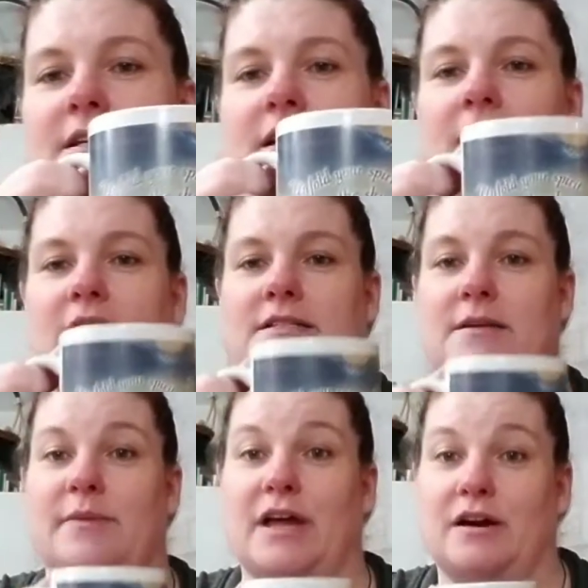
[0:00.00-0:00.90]

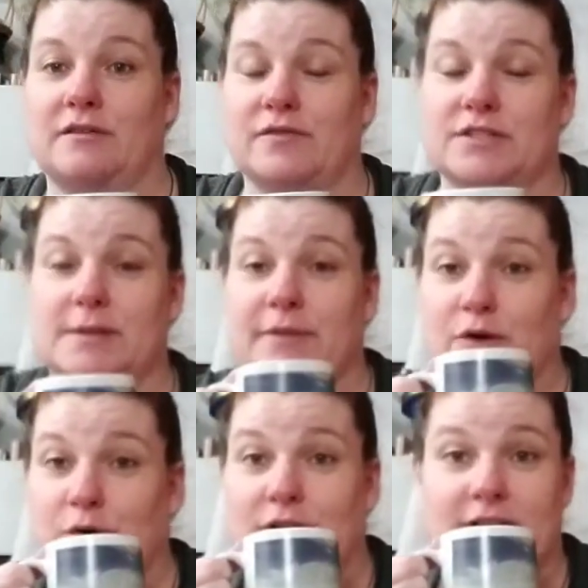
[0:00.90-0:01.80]
some of the art for some of
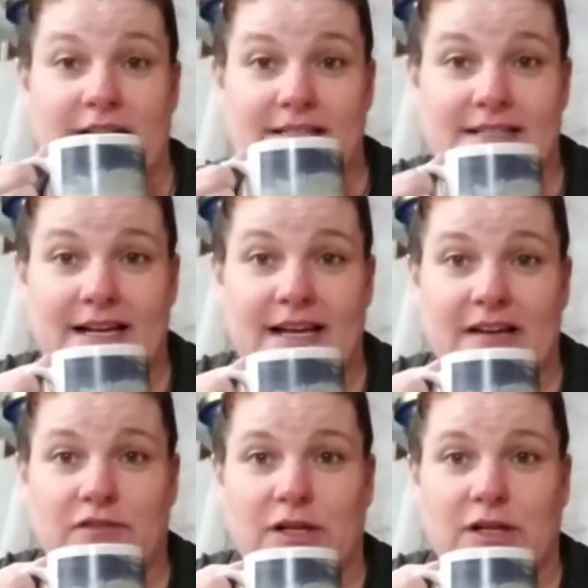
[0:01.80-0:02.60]
the oracle decks that I have,